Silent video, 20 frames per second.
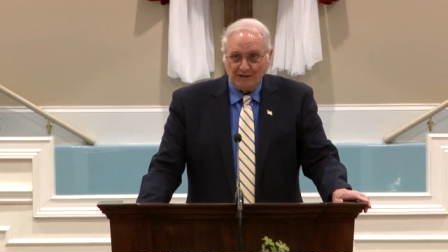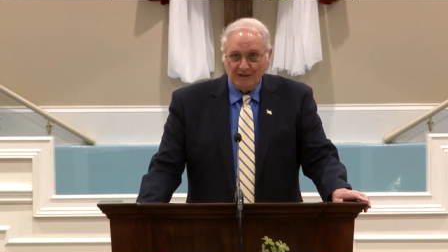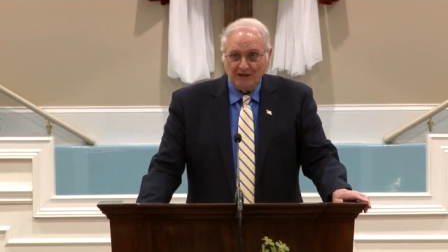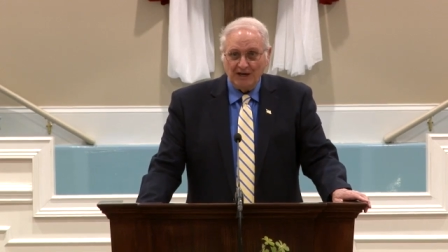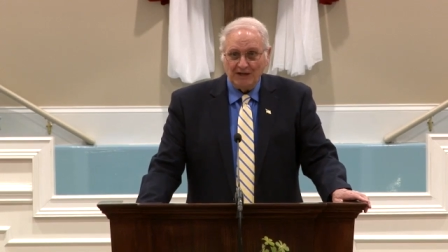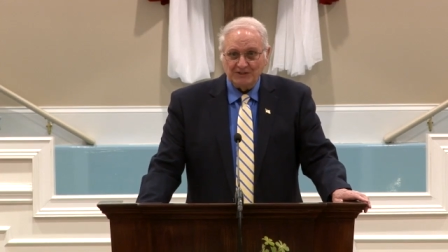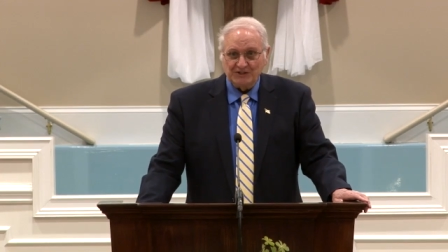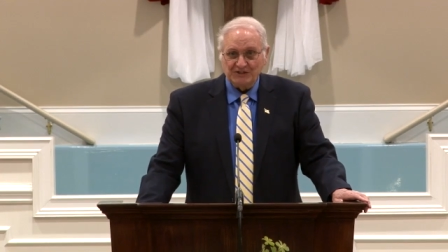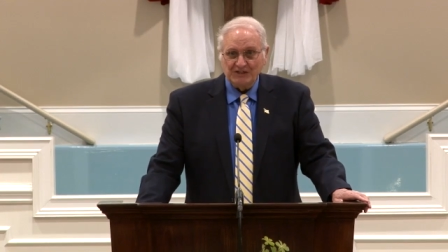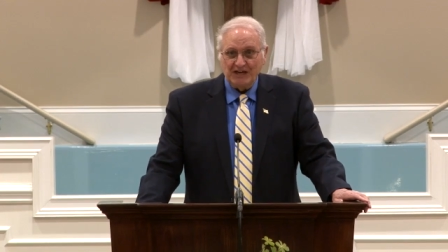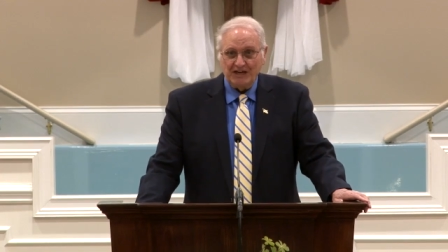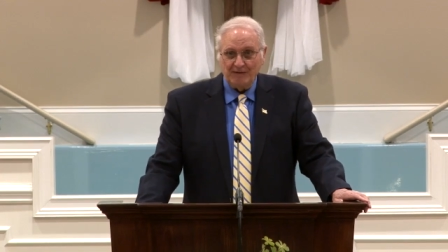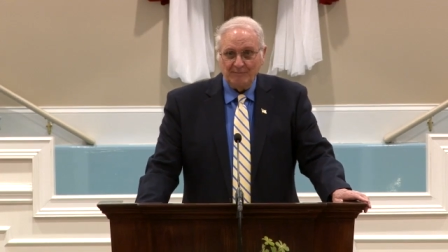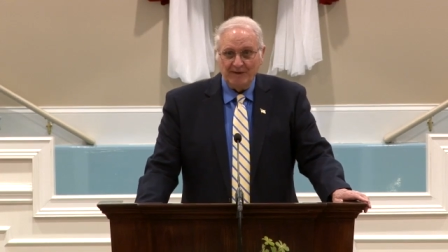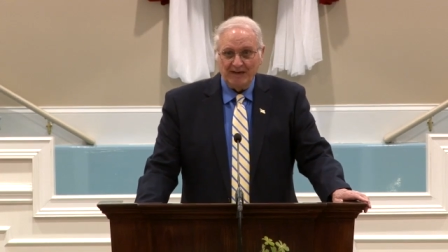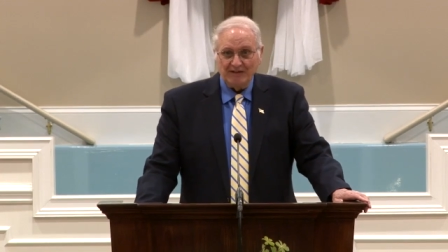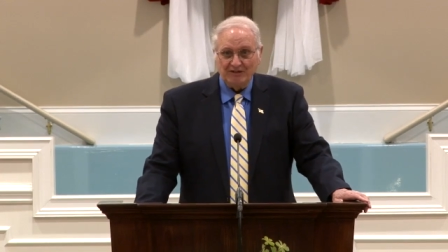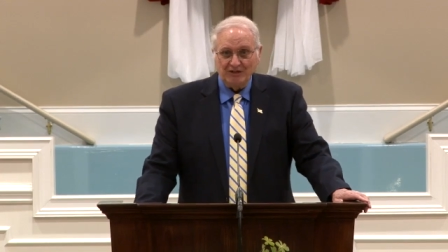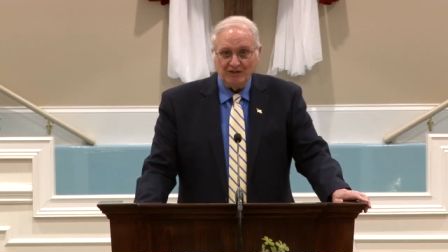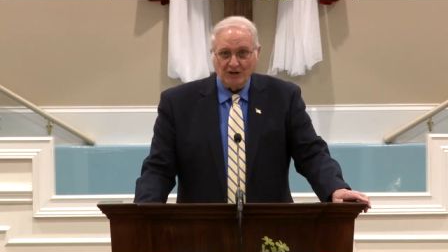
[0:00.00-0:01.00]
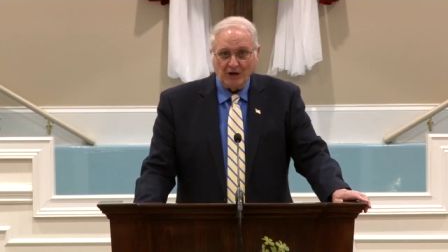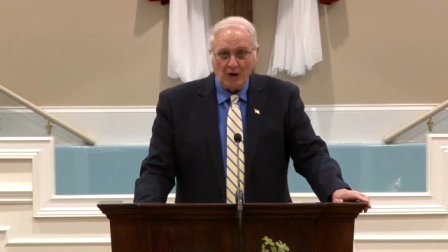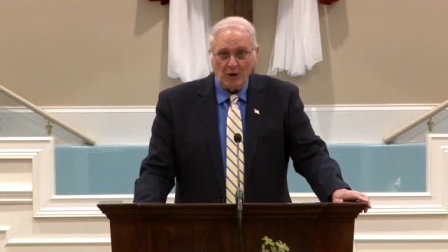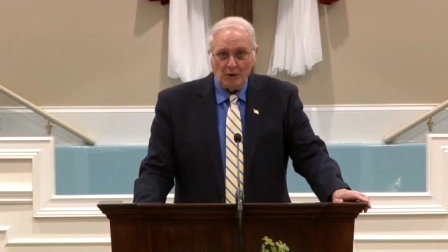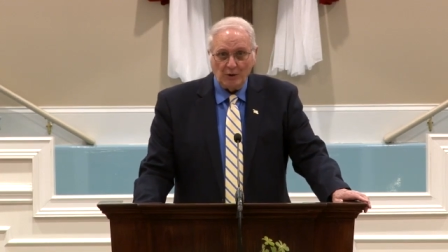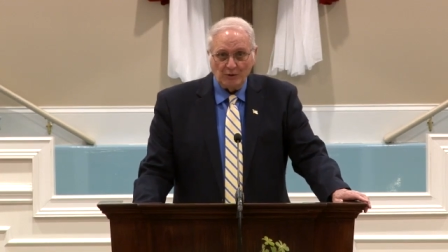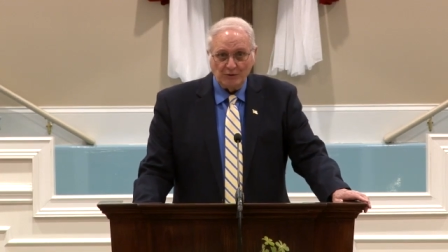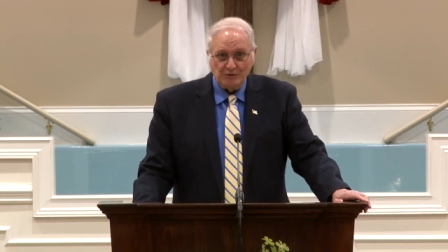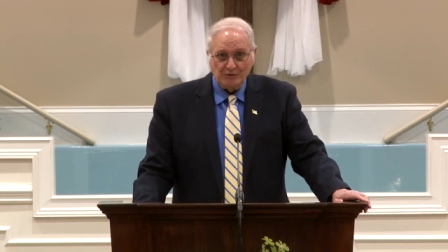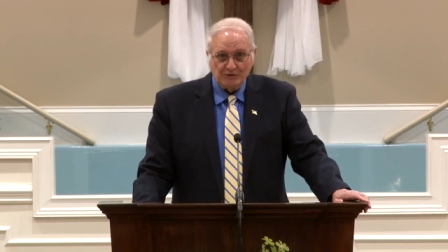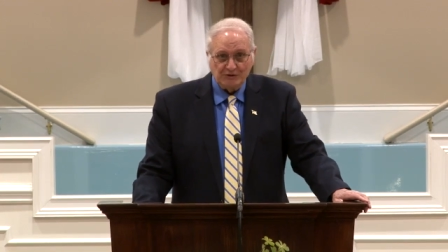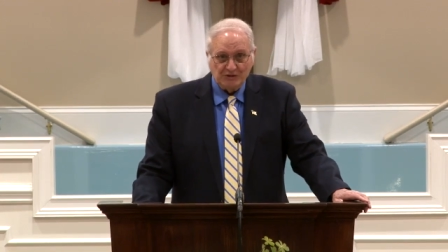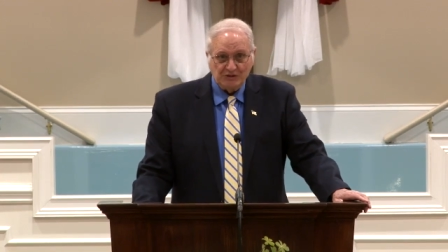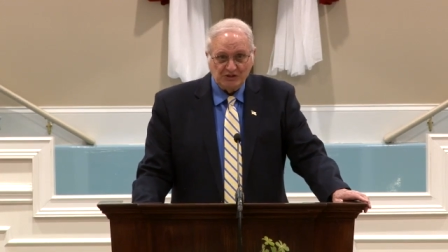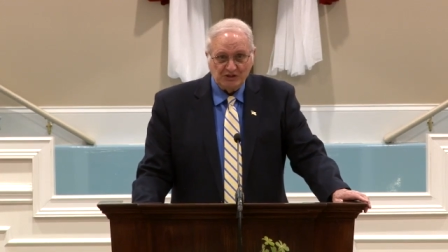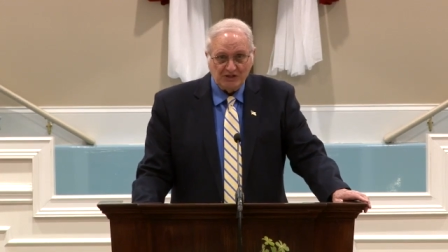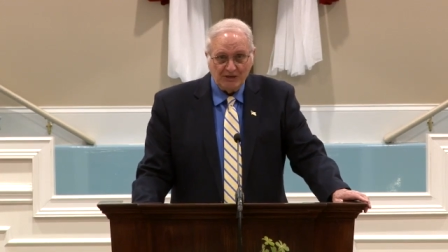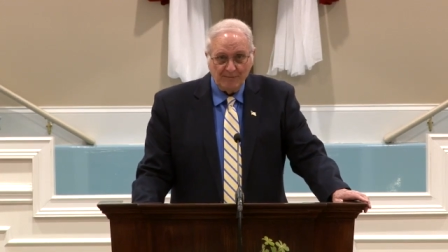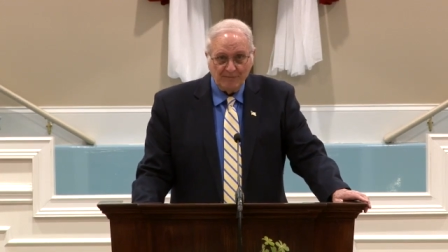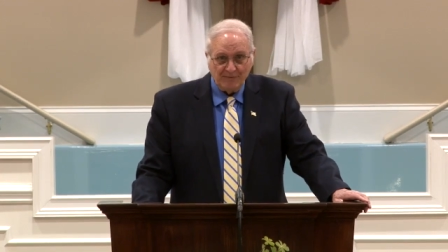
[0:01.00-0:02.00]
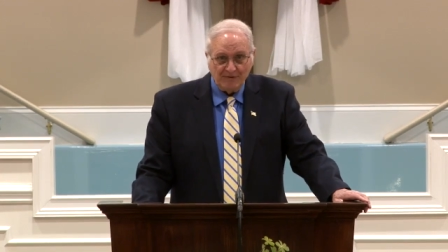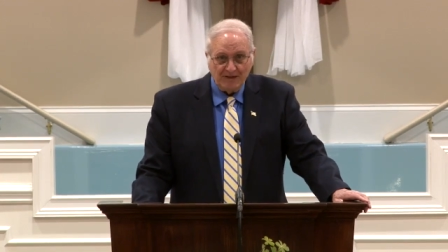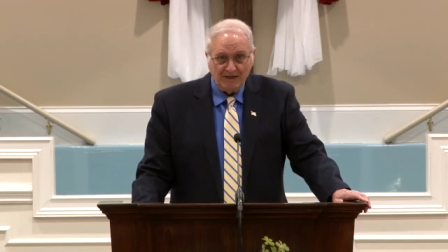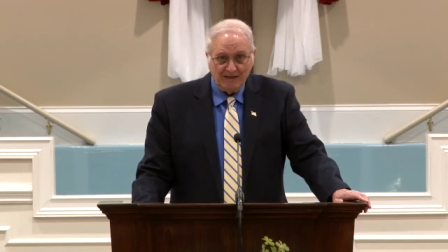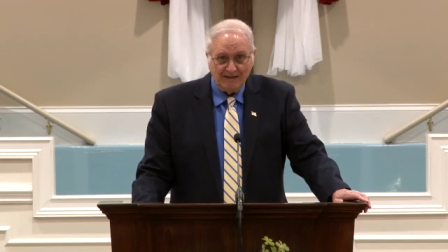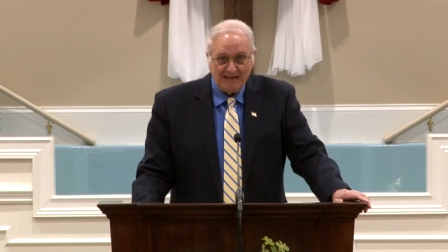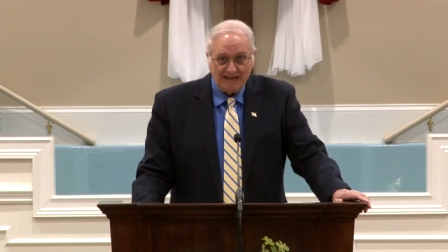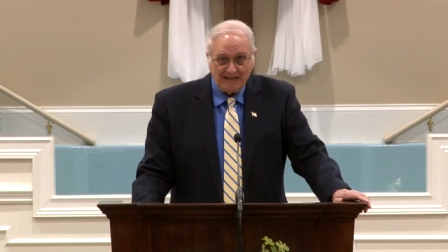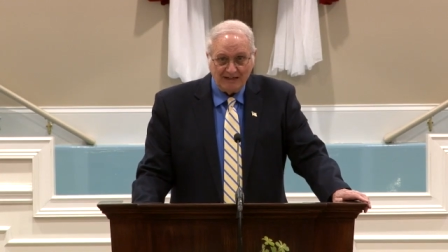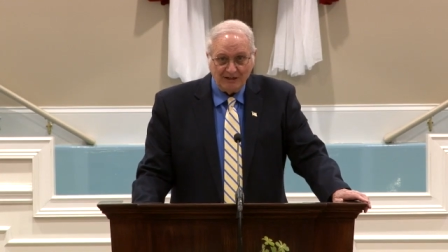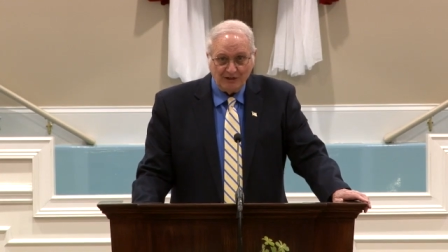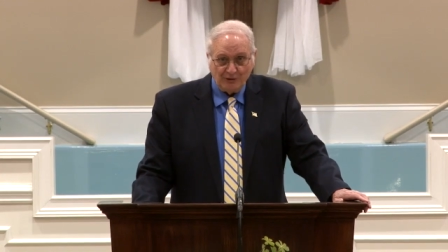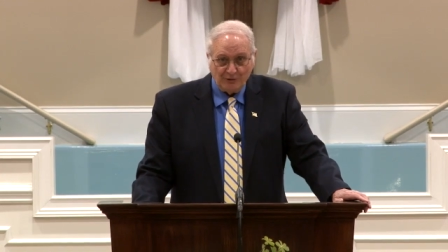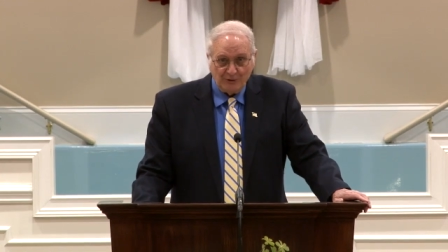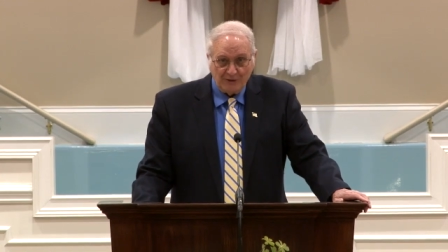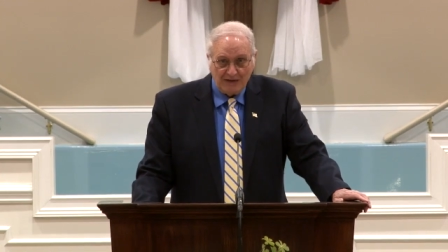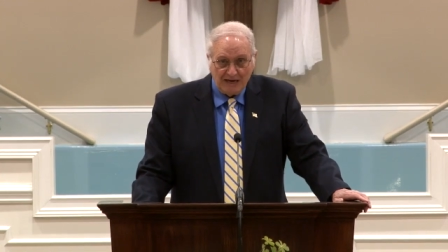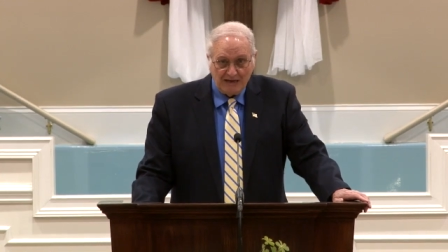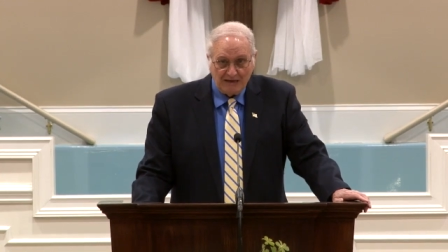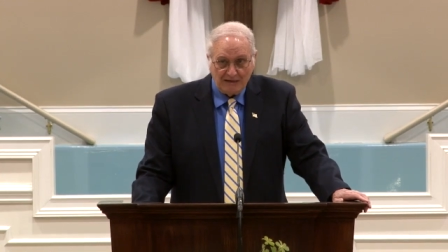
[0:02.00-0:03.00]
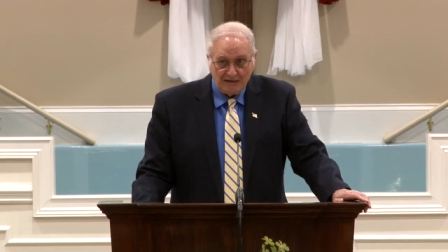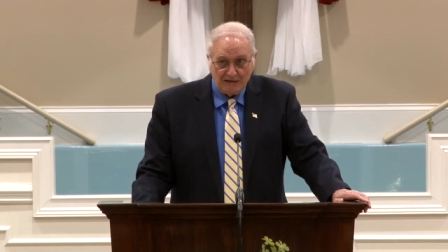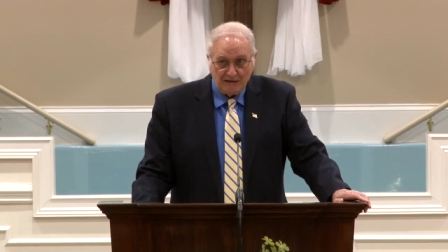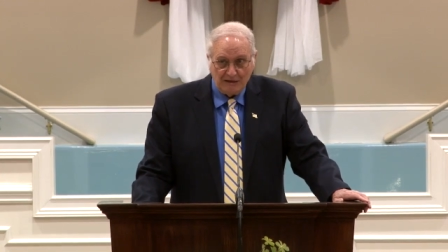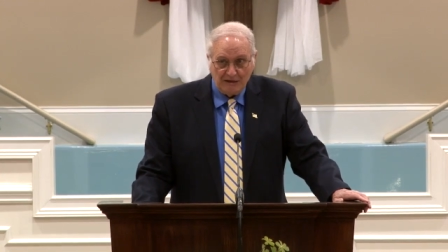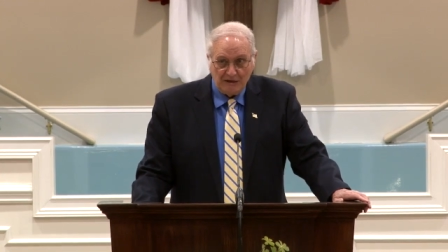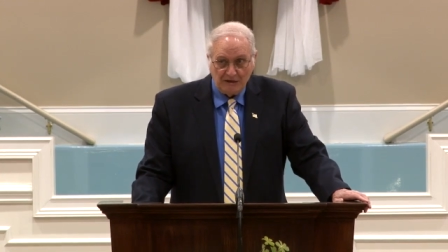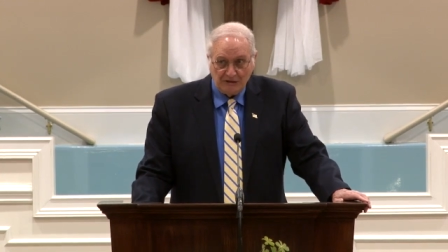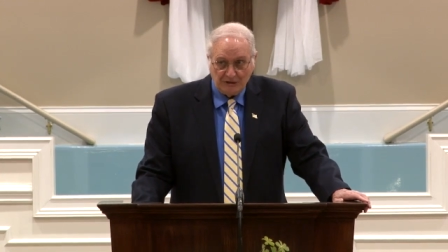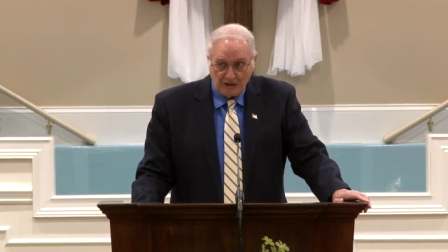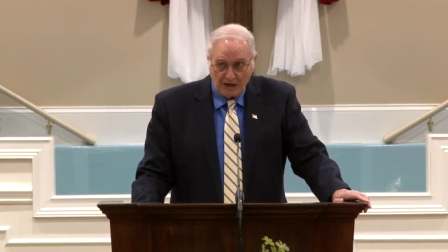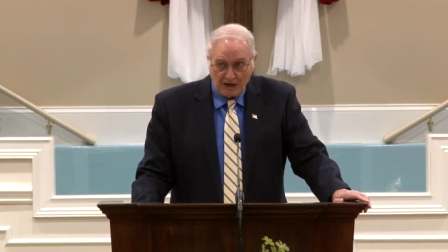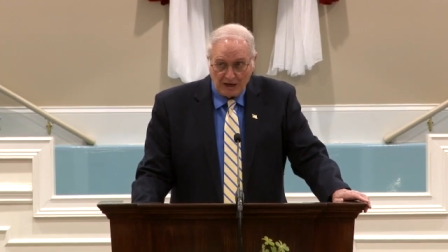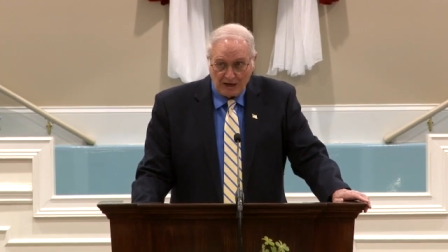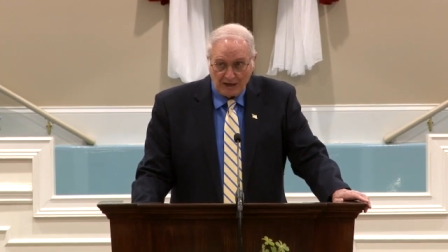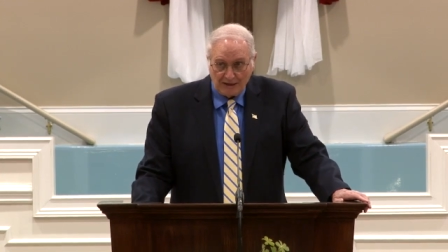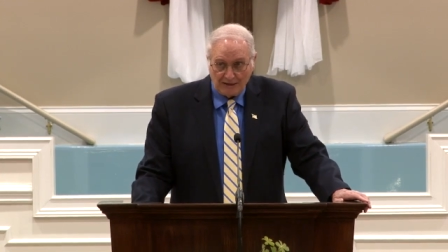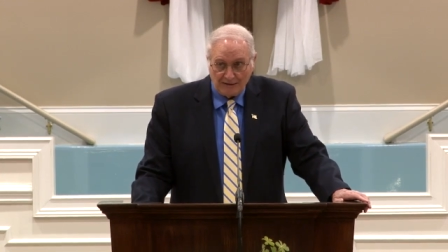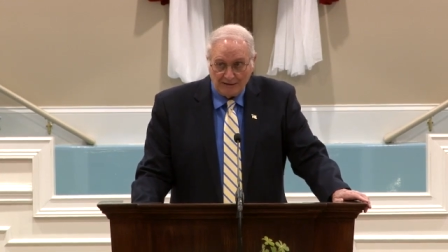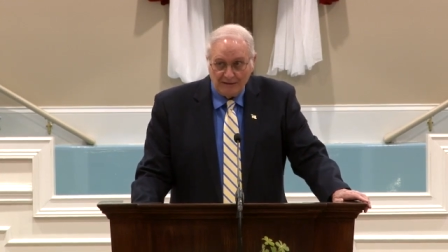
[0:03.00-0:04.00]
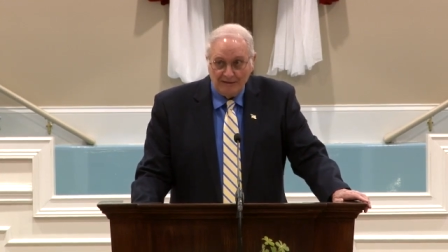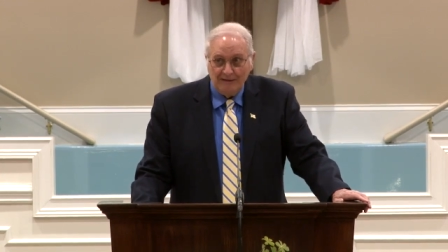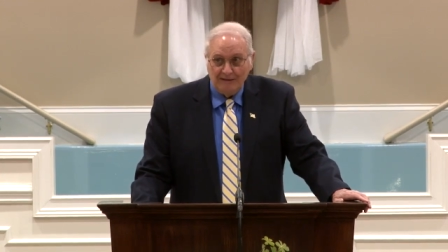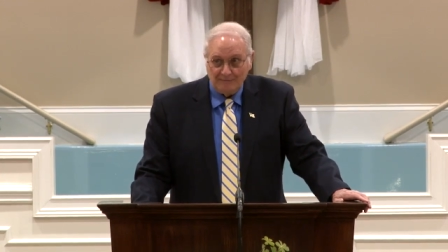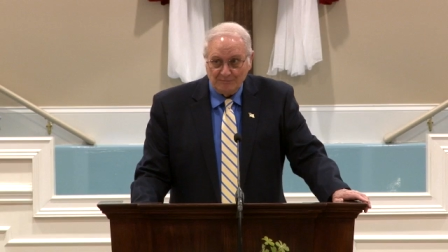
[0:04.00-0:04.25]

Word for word: God's not about to call something that he created God,